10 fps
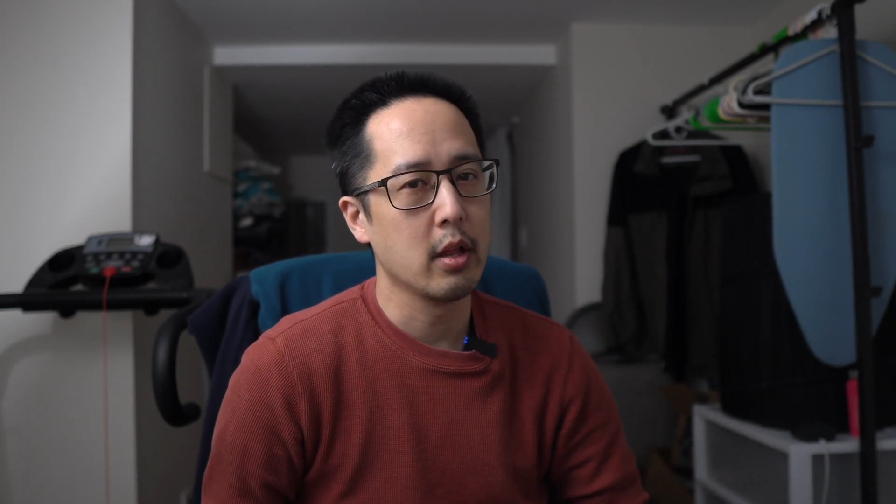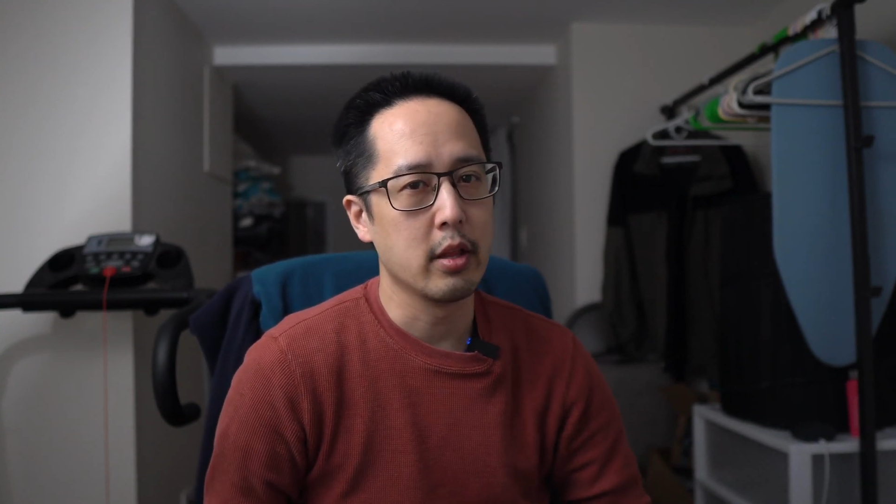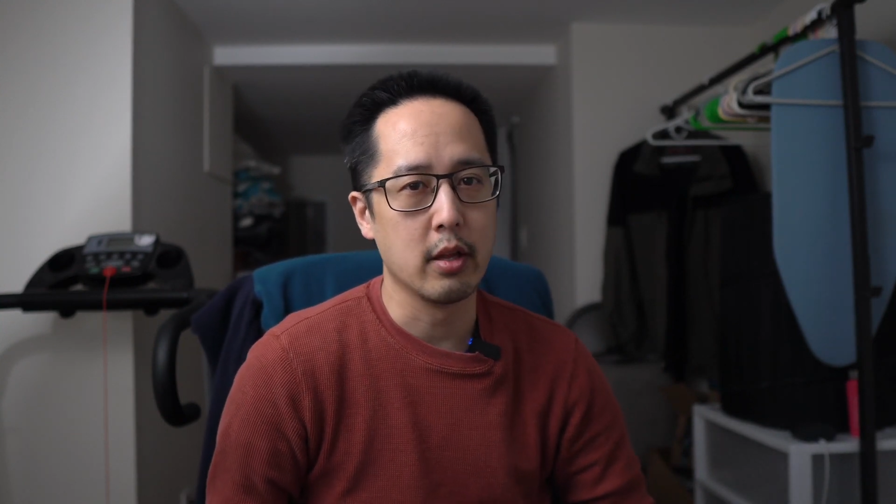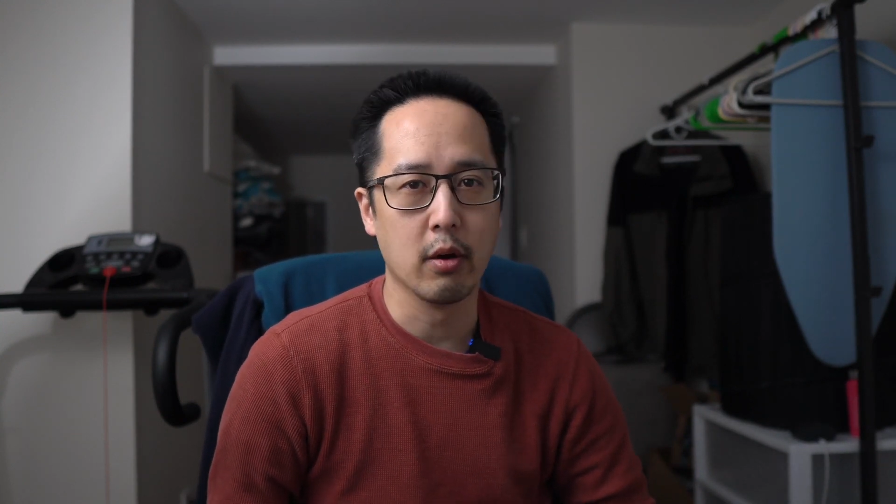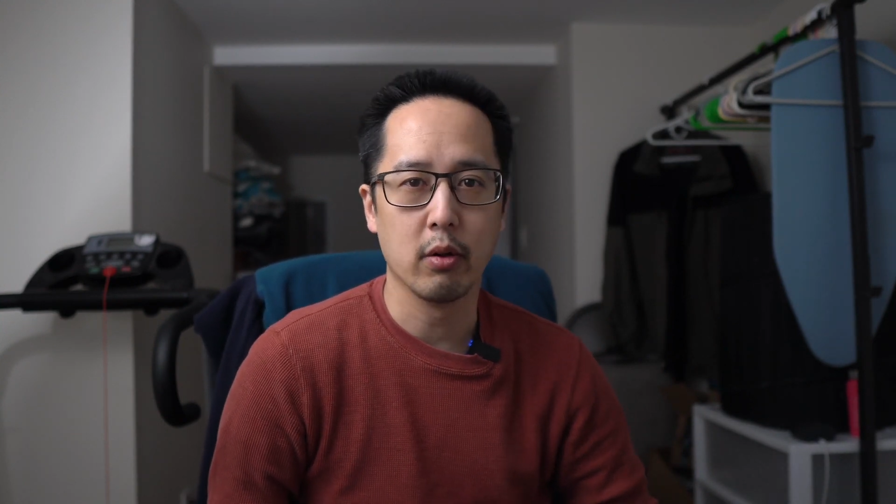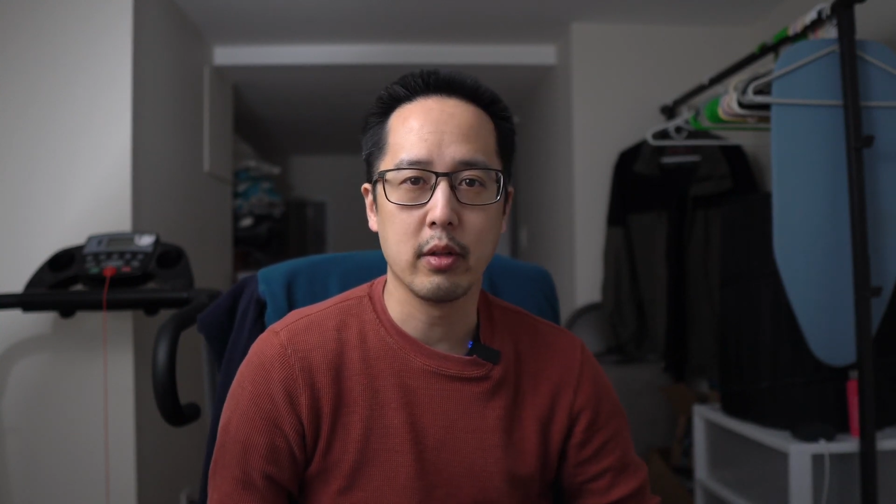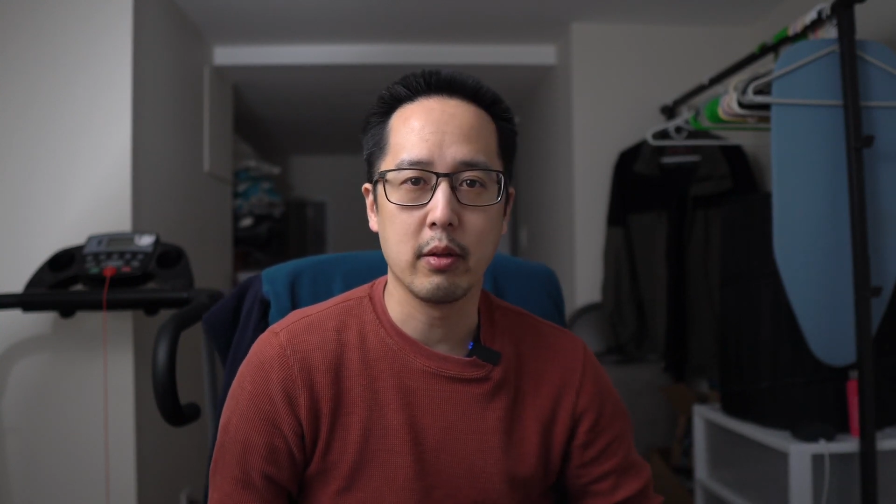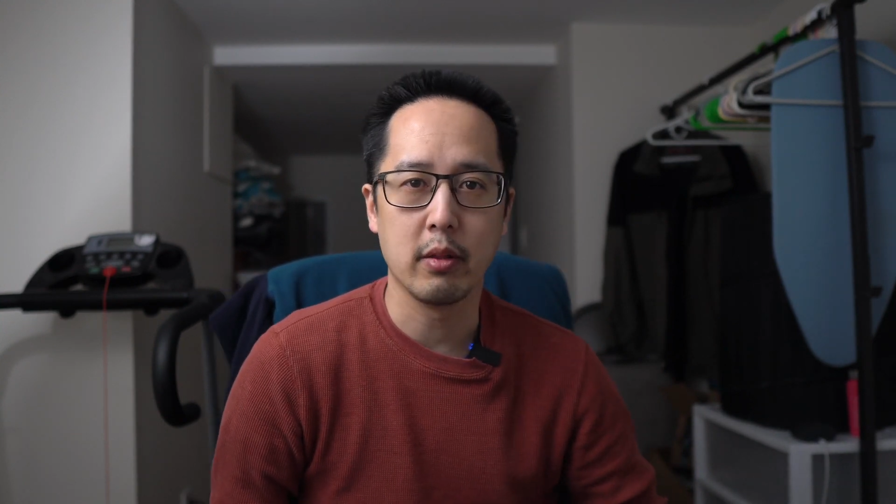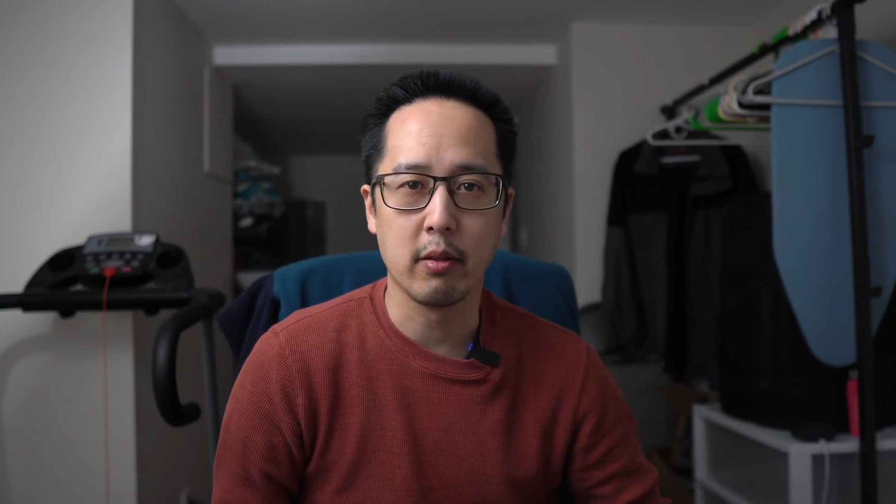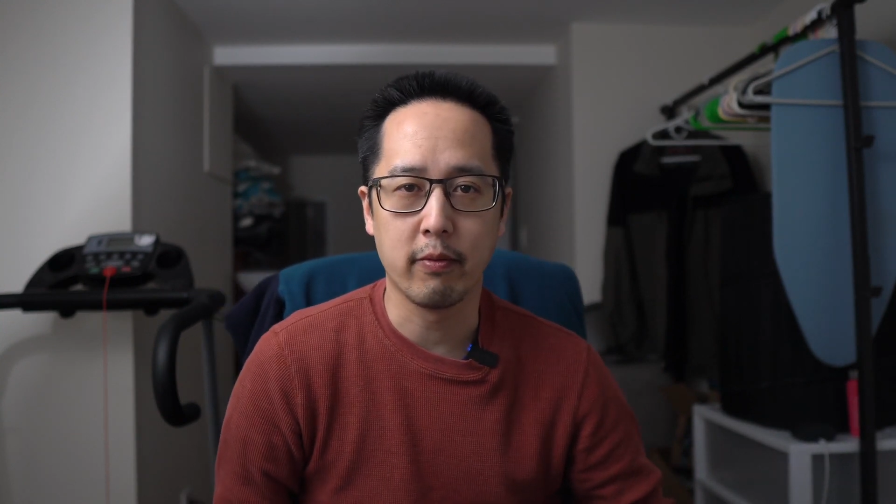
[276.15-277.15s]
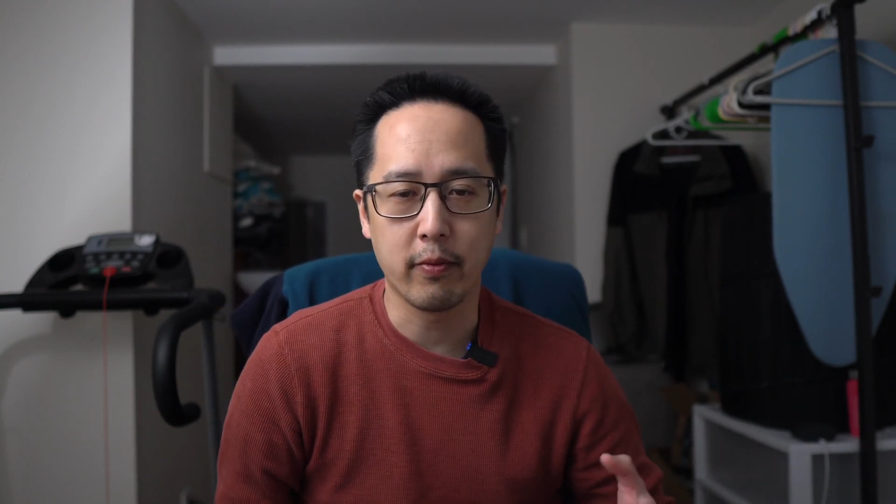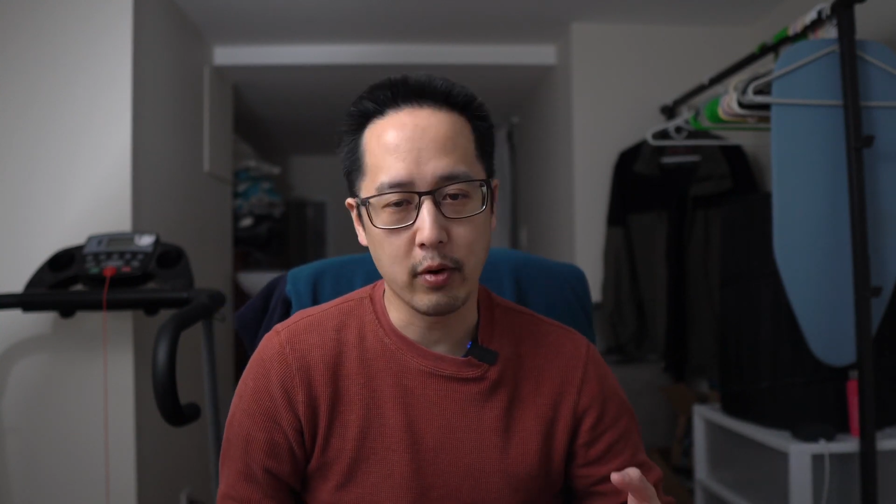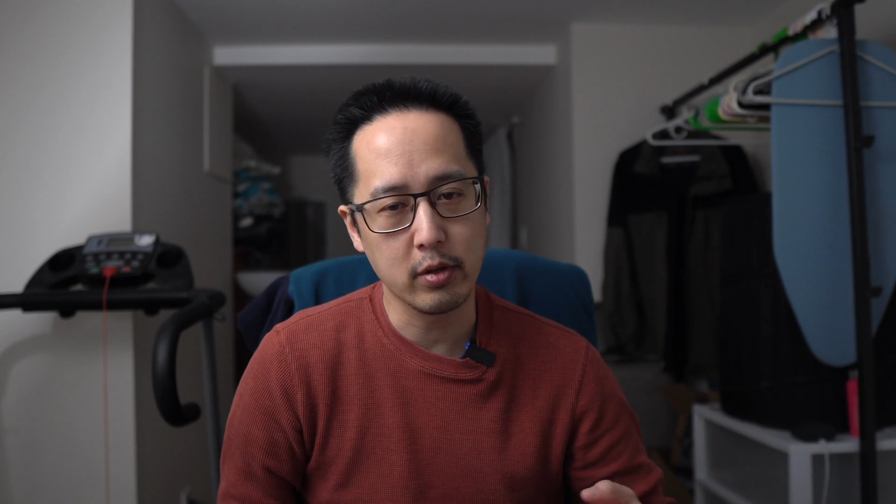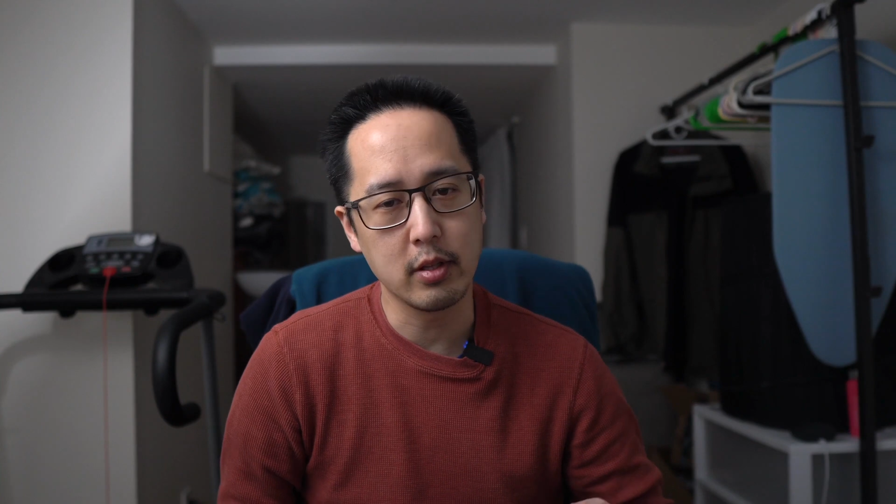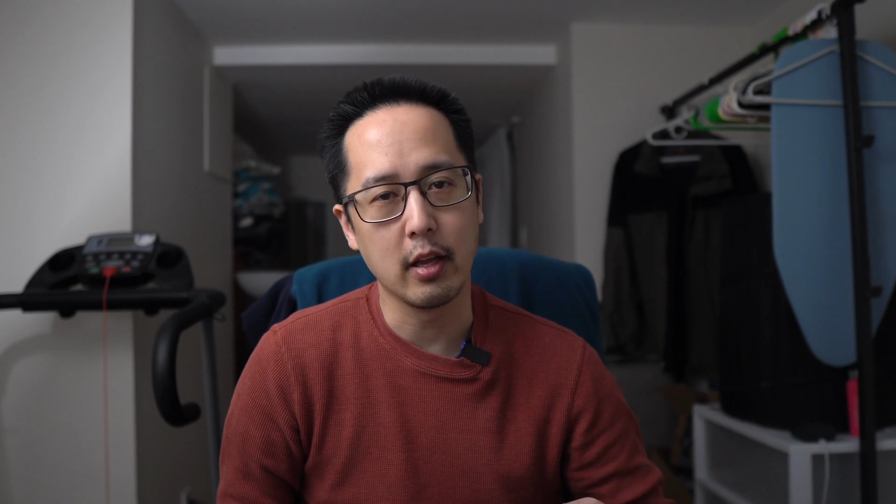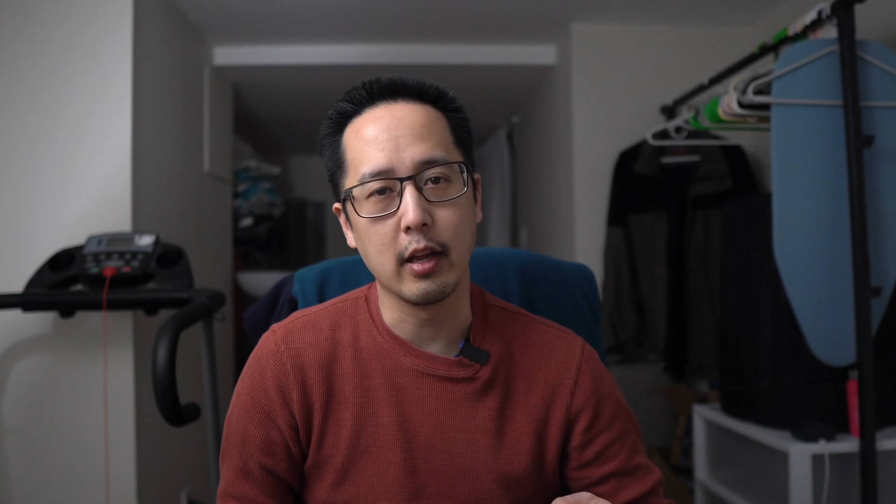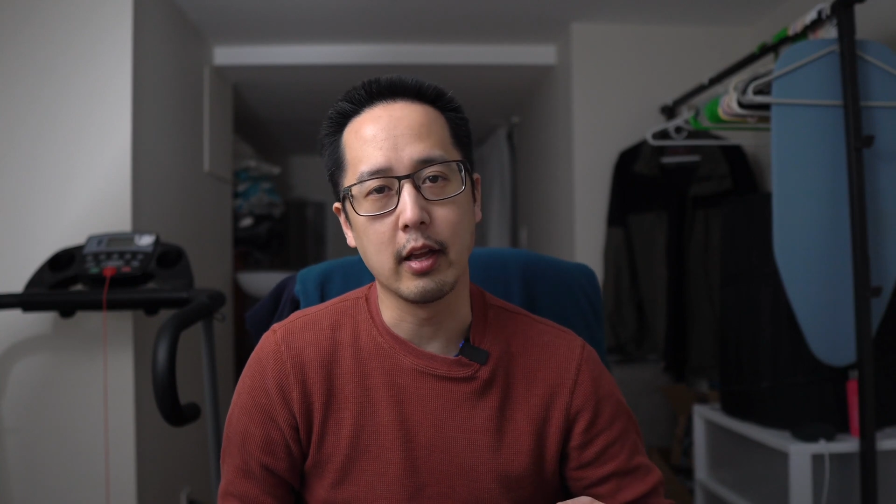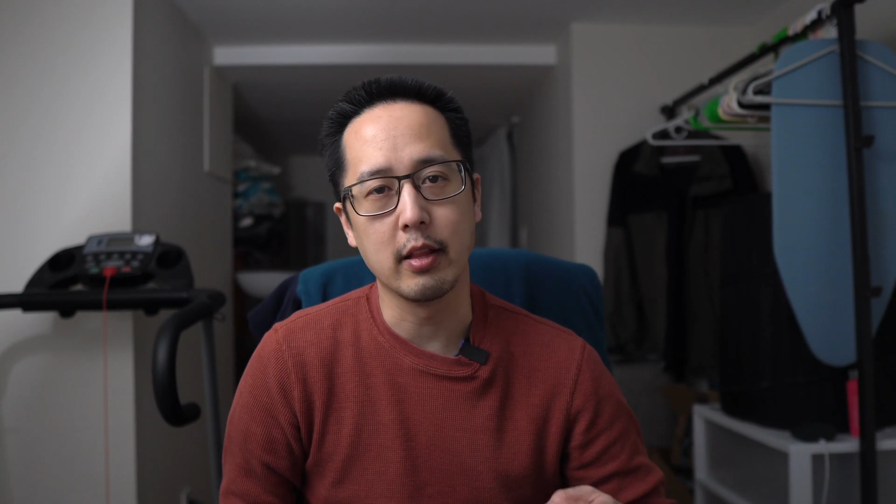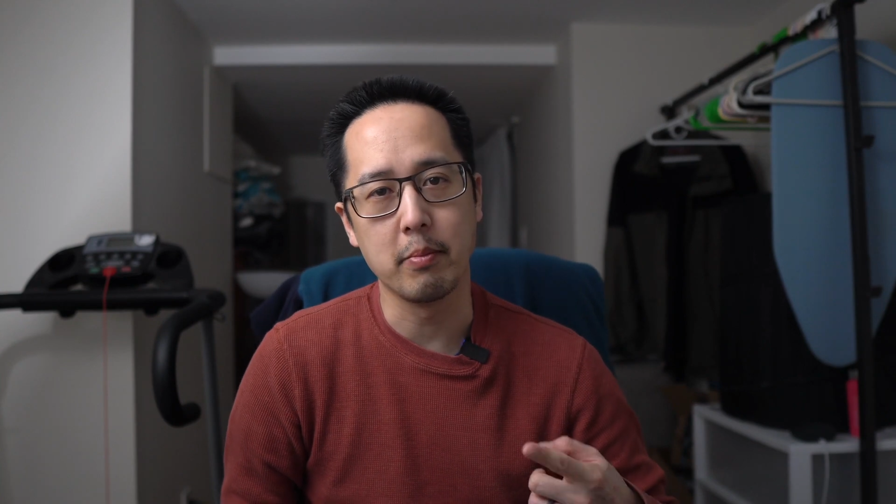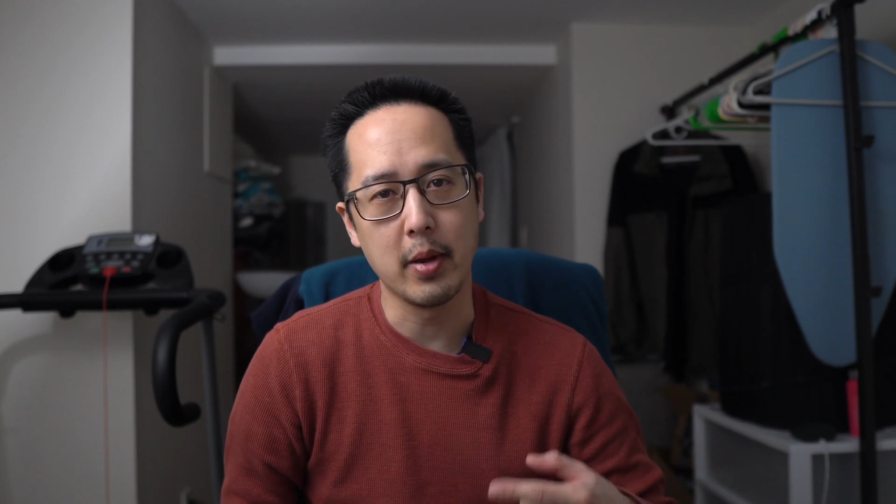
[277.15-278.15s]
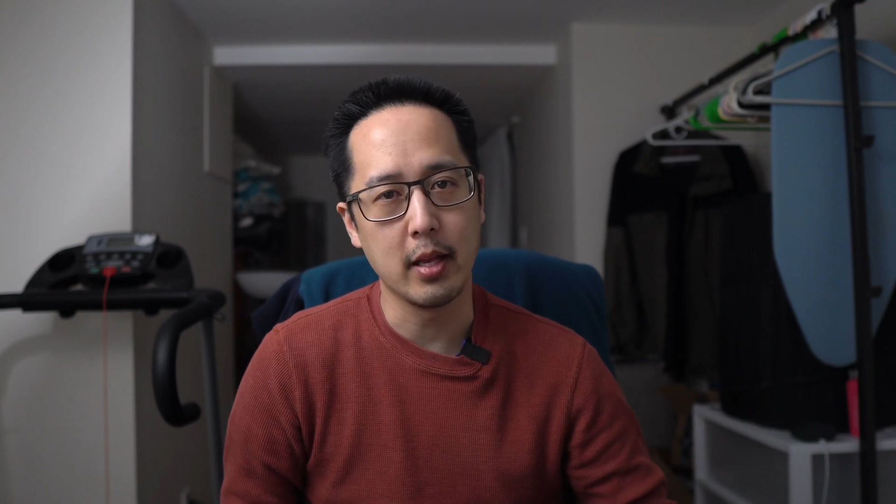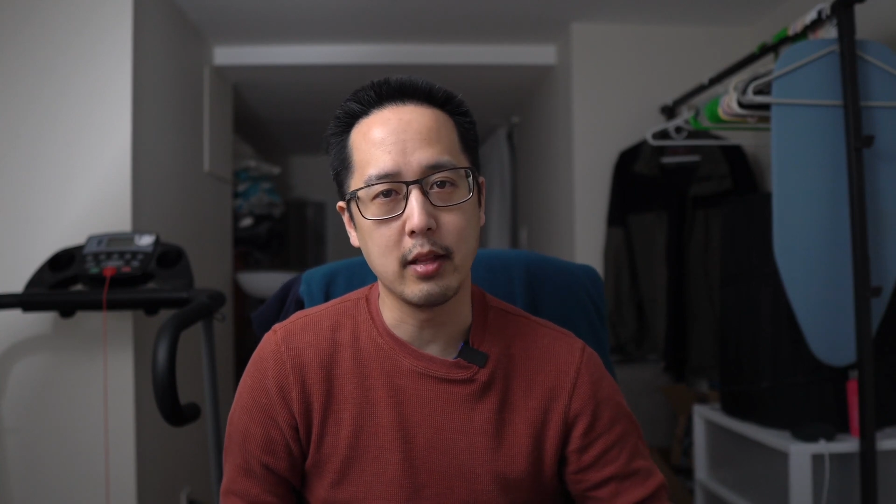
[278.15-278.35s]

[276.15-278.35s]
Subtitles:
the first thing and the main